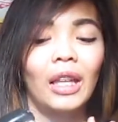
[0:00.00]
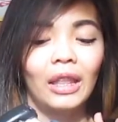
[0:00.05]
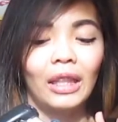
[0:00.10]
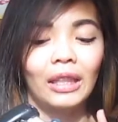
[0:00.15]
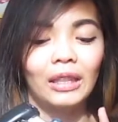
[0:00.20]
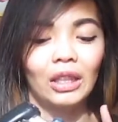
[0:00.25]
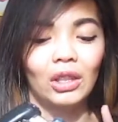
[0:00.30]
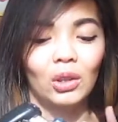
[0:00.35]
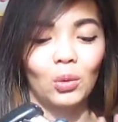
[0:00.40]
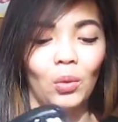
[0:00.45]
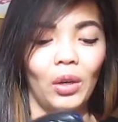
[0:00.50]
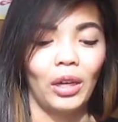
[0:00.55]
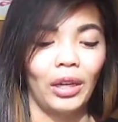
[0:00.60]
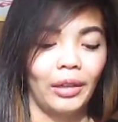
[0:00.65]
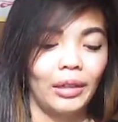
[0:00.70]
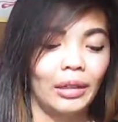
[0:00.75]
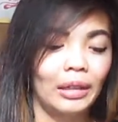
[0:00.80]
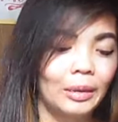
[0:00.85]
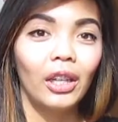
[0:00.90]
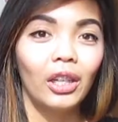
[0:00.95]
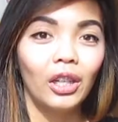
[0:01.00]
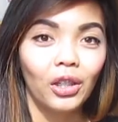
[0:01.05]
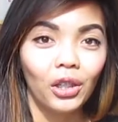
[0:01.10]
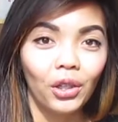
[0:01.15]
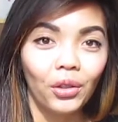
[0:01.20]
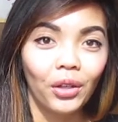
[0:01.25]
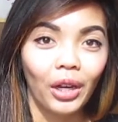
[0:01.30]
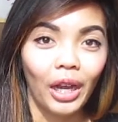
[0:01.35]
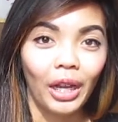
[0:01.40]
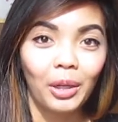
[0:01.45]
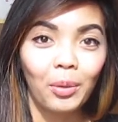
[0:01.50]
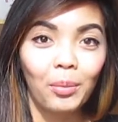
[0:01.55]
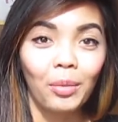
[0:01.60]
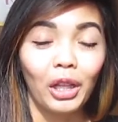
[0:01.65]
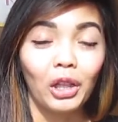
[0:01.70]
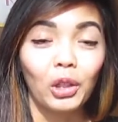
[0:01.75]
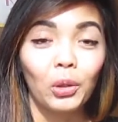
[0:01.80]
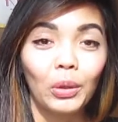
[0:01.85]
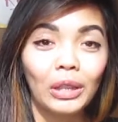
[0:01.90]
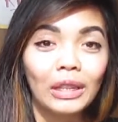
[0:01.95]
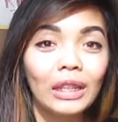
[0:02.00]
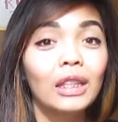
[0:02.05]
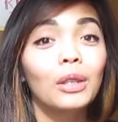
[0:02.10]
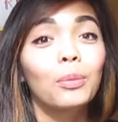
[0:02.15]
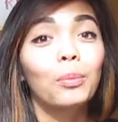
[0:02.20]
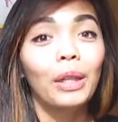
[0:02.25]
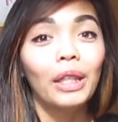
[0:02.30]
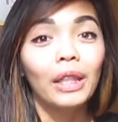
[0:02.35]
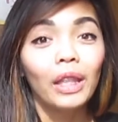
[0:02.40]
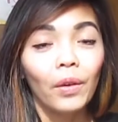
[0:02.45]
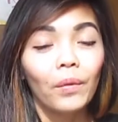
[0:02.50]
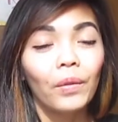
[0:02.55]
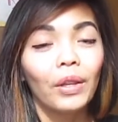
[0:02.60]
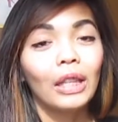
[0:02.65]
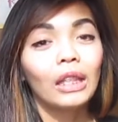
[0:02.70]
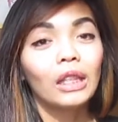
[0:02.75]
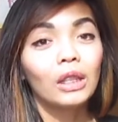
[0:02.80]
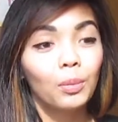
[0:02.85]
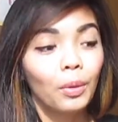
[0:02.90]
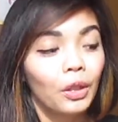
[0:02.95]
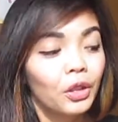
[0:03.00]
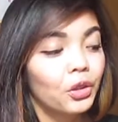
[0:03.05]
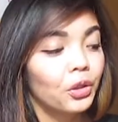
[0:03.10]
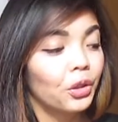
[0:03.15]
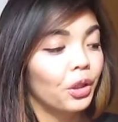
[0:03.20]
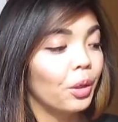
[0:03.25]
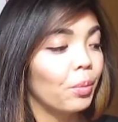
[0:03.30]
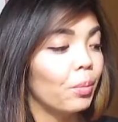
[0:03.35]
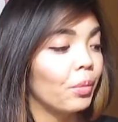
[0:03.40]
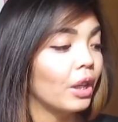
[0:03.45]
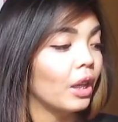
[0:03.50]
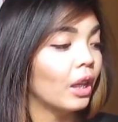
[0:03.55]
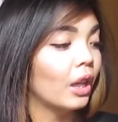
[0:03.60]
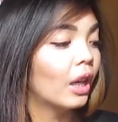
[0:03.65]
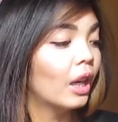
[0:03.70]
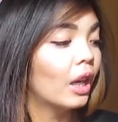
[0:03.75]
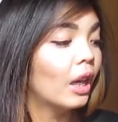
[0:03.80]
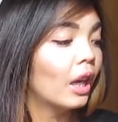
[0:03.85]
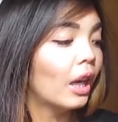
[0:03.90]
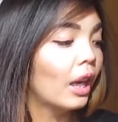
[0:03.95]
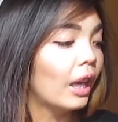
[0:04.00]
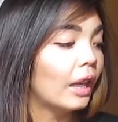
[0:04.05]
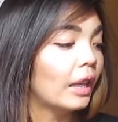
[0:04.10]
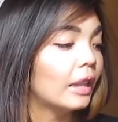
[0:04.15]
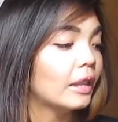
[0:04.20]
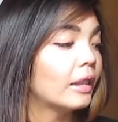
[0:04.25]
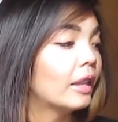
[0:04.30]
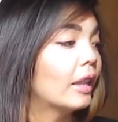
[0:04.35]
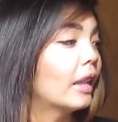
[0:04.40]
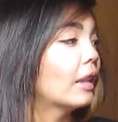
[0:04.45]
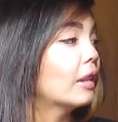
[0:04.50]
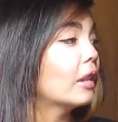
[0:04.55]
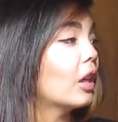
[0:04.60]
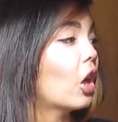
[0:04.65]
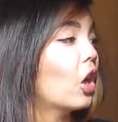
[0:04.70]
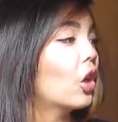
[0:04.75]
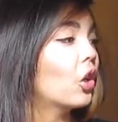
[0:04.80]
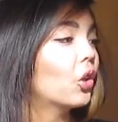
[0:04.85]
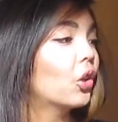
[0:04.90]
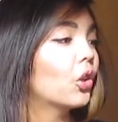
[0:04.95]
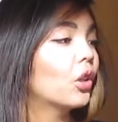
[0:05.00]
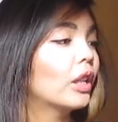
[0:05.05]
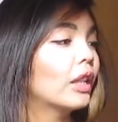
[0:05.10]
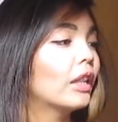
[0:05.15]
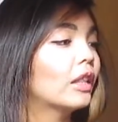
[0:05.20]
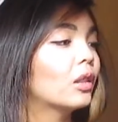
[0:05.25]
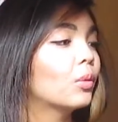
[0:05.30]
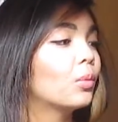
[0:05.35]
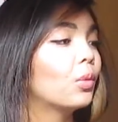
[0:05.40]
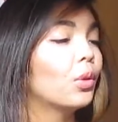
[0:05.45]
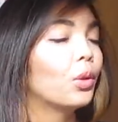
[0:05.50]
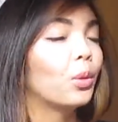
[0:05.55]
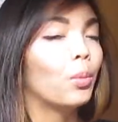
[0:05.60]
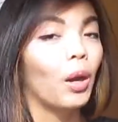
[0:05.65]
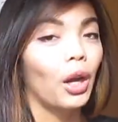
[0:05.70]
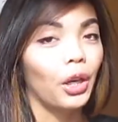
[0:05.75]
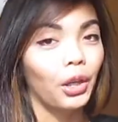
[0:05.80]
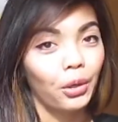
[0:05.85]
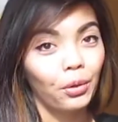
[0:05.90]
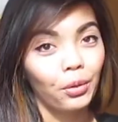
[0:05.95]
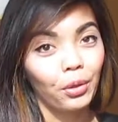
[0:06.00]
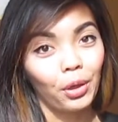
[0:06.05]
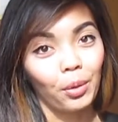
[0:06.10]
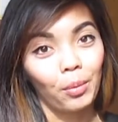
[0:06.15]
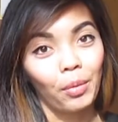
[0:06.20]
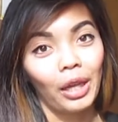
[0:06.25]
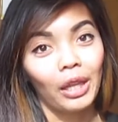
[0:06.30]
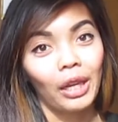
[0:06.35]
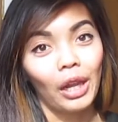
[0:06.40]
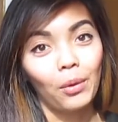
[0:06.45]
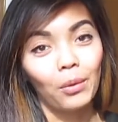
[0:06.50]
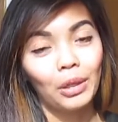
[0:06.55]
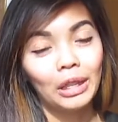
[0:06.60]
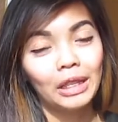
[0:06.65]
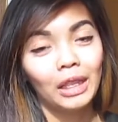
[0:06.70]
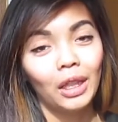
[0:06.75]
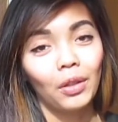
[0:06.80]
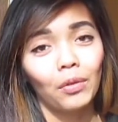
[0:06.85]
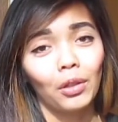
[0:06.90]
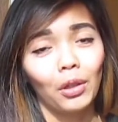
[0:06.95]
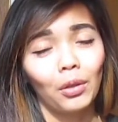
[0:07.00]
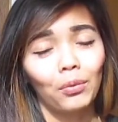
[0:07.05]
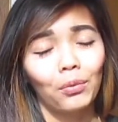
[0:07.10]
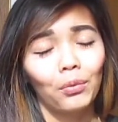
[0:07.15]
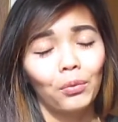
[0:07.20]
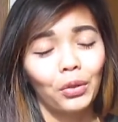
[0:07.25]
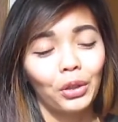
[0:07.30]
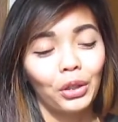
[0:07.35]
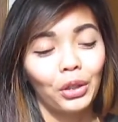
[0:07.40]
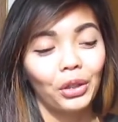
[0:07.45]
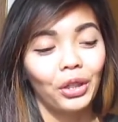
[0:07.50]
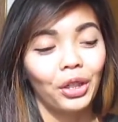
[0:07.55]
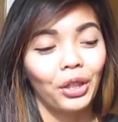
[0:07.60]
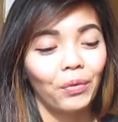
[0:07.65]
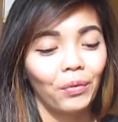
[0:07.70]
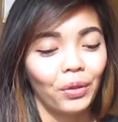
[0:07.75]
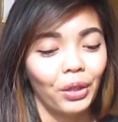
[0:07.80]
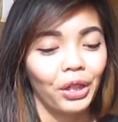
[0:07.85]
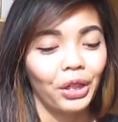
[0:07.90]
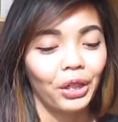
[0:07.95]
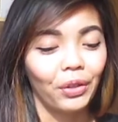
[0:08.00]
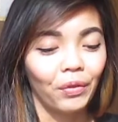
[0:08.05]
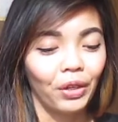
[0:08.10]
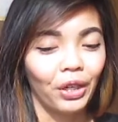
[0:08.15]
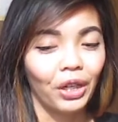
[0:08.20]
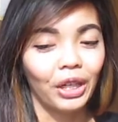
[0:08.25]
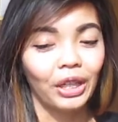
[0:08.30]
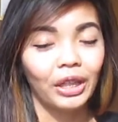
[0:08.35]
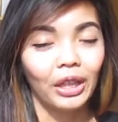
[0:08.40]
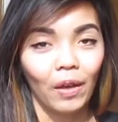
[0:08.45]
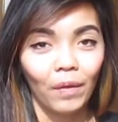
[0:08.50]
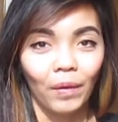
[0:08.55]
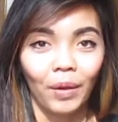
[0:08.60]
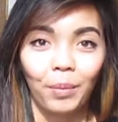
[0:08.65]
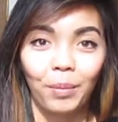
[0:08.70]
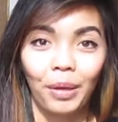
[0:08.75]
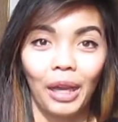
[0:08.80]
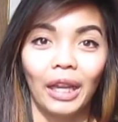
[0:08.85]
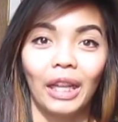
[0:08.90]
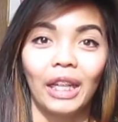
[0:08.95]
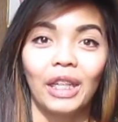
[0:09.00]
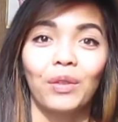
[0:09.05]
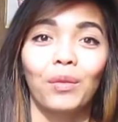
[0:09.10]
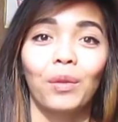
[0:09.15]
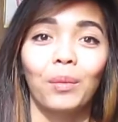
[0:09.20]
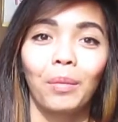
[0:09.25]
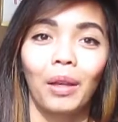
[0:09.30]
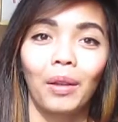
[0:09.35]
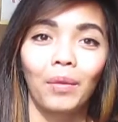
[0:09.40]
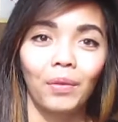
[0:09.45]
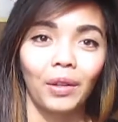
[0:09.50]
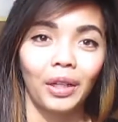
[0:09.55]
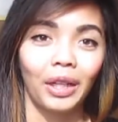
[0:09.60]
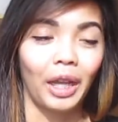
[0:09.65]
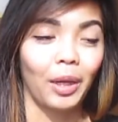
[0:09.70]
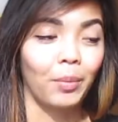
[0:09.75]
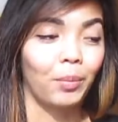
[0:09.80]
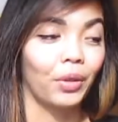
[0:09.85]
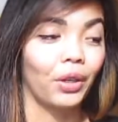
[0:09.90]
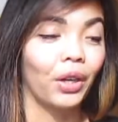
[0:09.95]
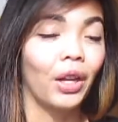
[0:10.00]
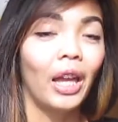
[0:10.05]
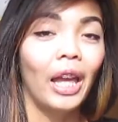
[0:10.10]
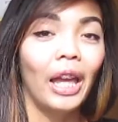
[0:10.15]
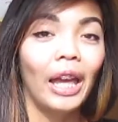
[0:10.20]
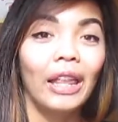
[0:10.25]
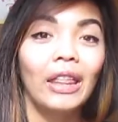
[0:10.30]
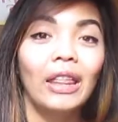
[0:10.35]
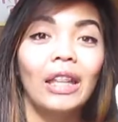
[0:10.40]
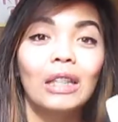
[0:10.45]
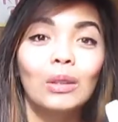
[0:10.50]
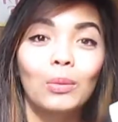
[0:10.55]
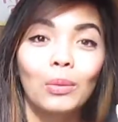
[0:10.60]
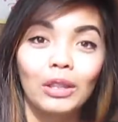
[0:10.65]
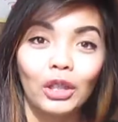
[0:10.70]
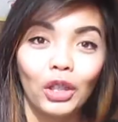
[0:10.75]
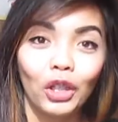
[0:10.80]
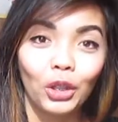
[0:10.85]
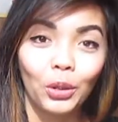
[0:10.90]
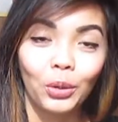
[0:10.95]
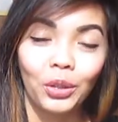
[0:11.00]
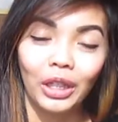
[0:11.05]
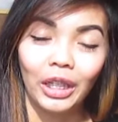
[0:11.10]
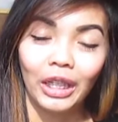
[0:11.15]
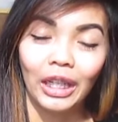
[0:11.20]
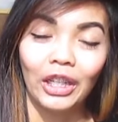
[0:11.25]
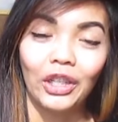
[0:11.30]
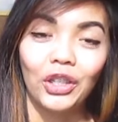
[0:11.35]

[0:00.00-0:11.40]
This is one. And another item that Luis has been loving, especially me, is this Udderly smooth body cream. And I received a very, very, very loving package from my friend Amber, and this was included in it.